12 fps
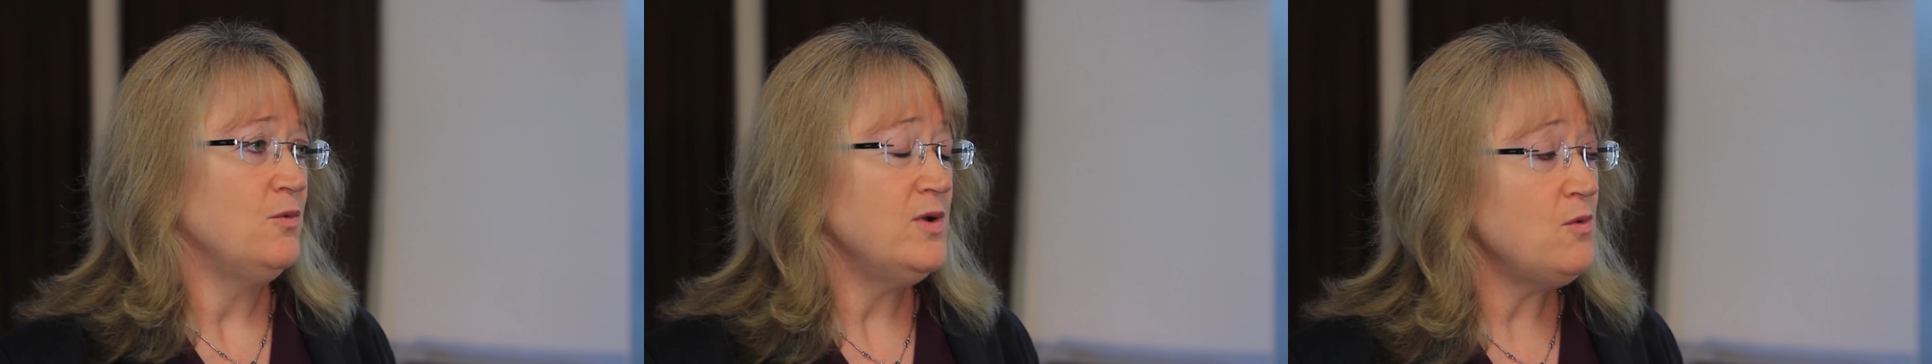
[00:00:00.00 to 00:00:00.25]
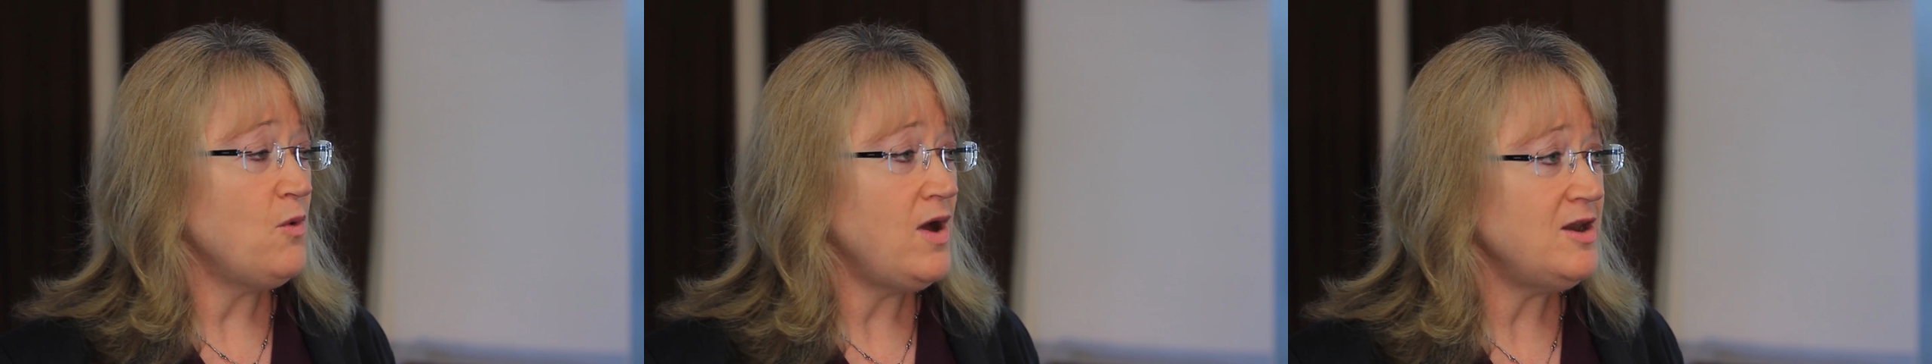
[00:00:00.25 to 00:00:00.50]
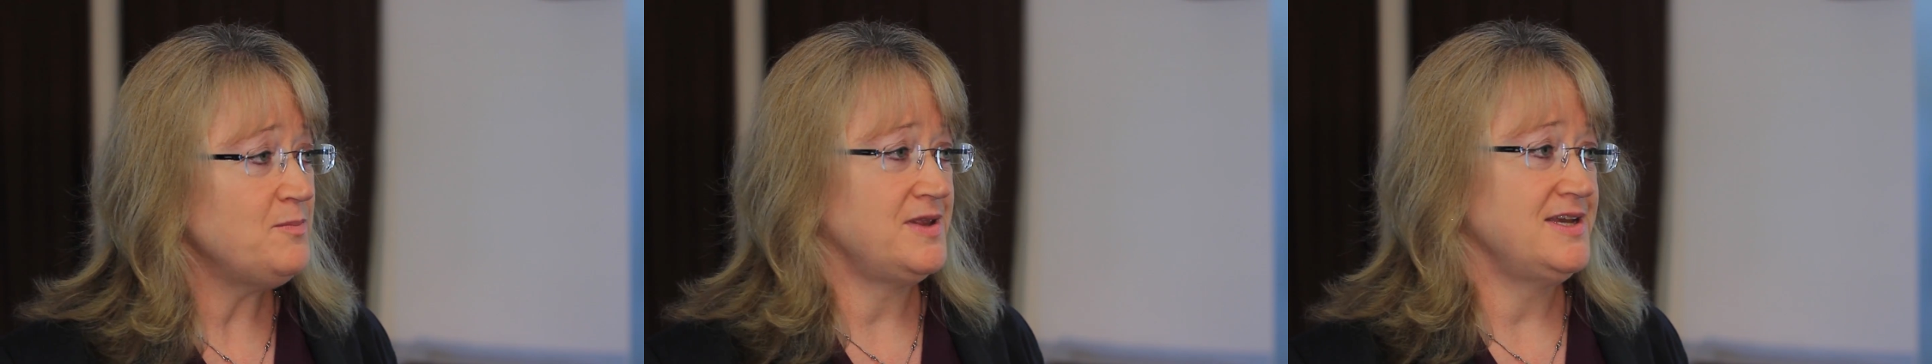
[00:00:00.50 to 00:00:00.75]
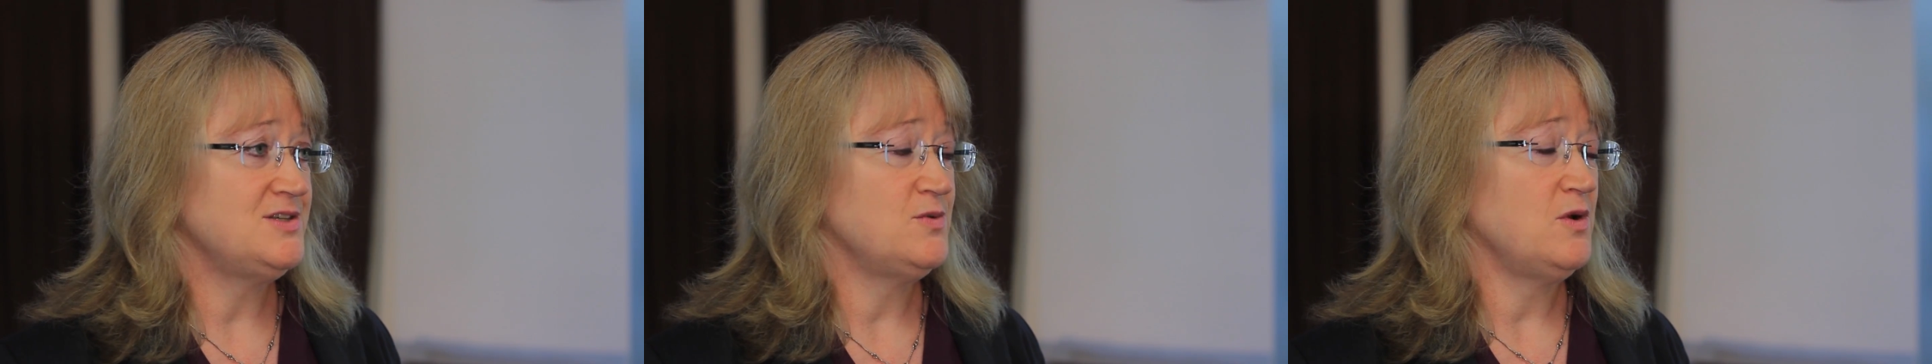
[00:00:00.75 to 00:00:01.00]
We want a
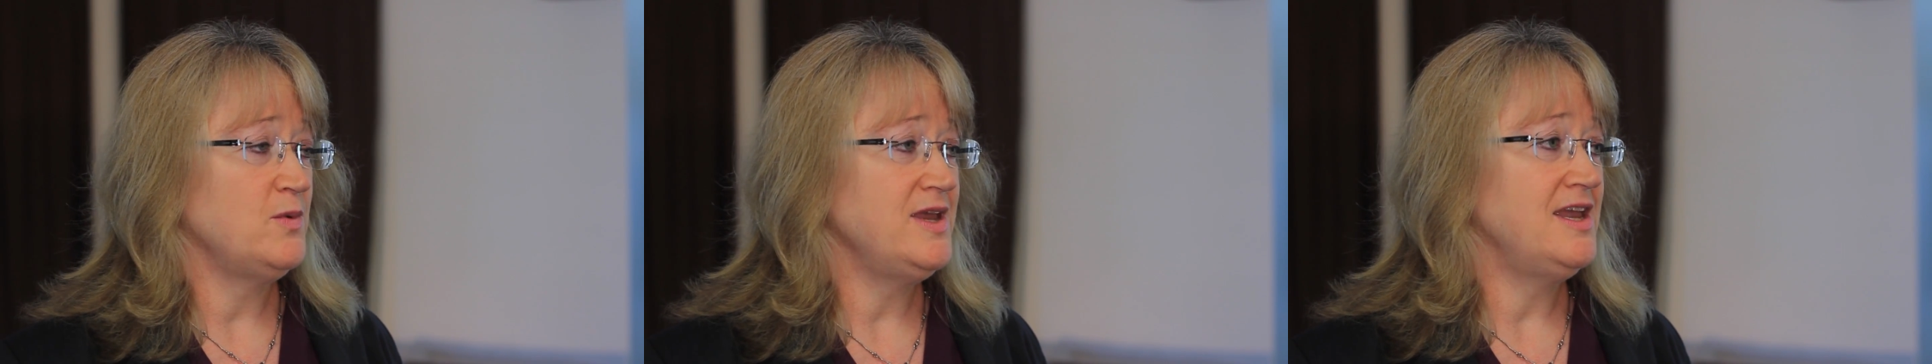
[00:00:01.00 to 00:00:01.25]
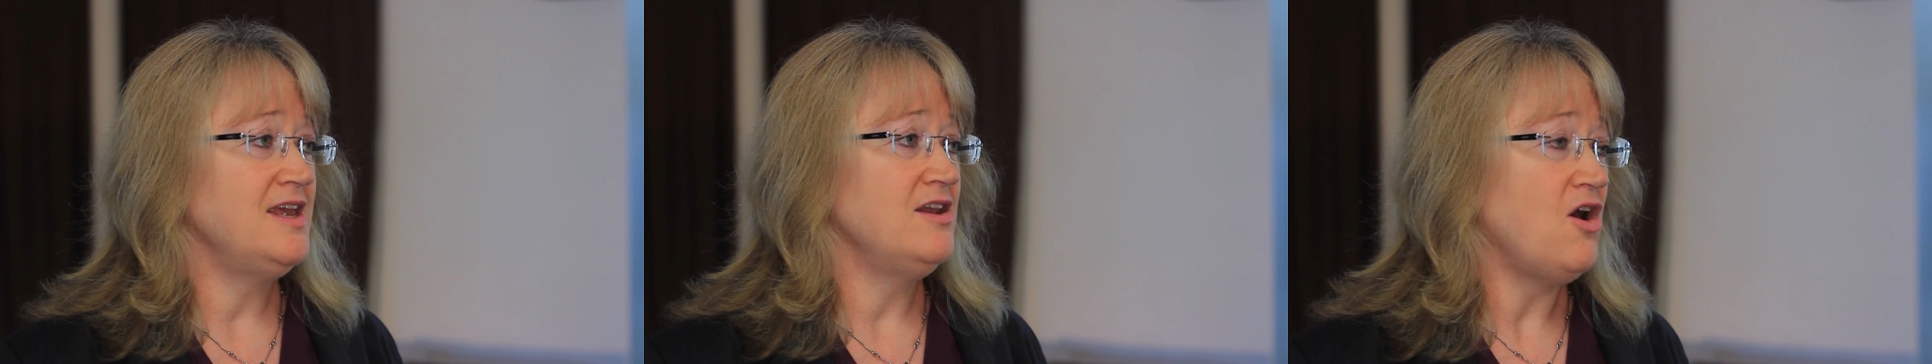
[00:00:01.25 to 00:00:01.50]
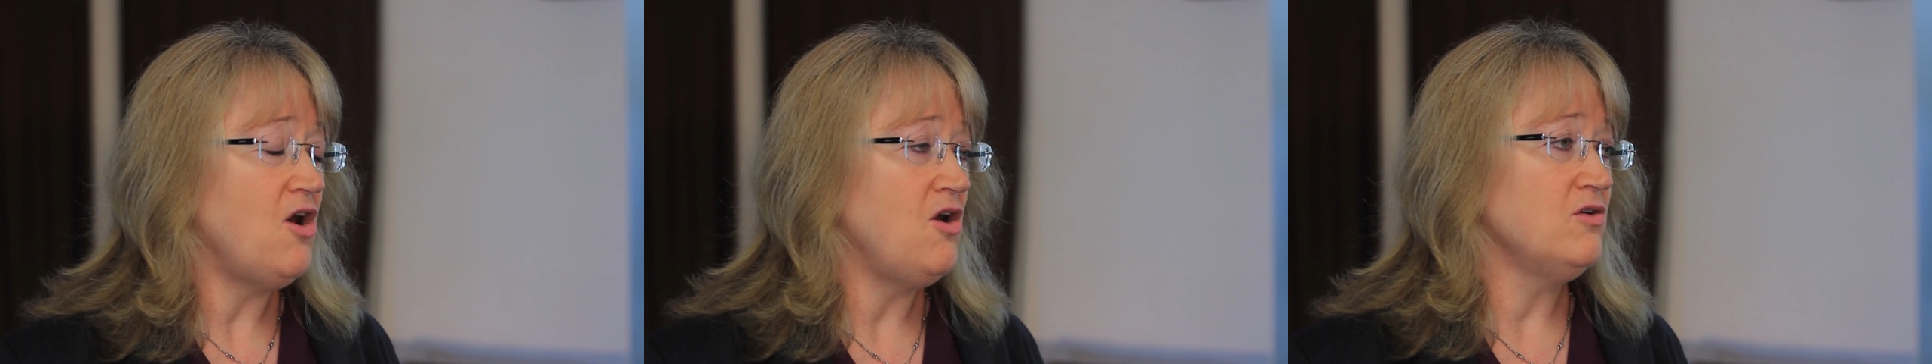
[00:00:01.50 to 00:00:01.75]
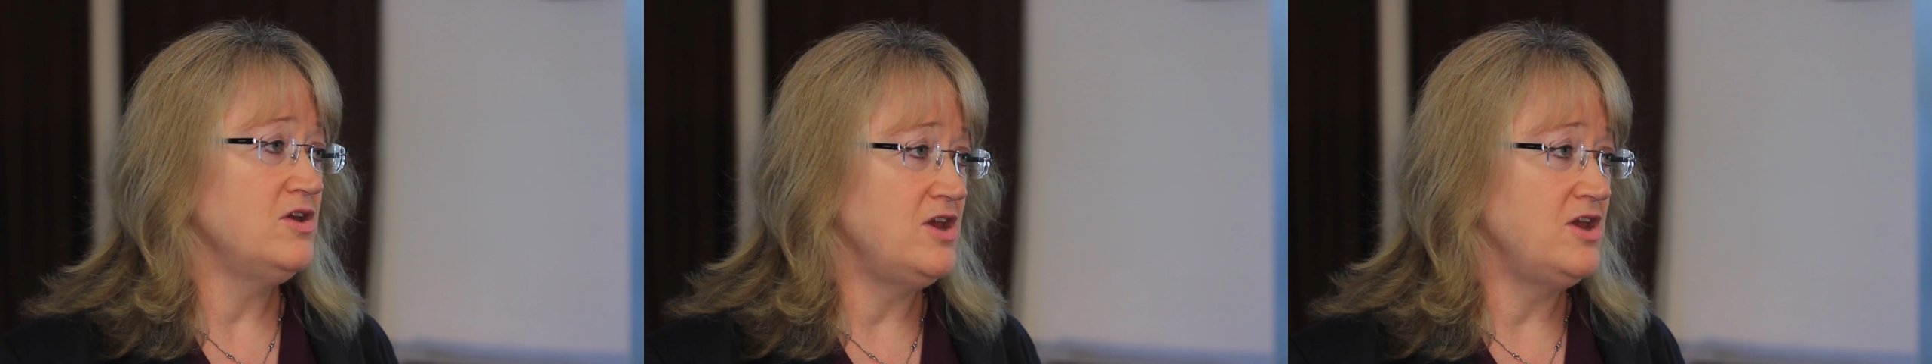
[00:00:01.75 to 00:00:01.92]
place where we can all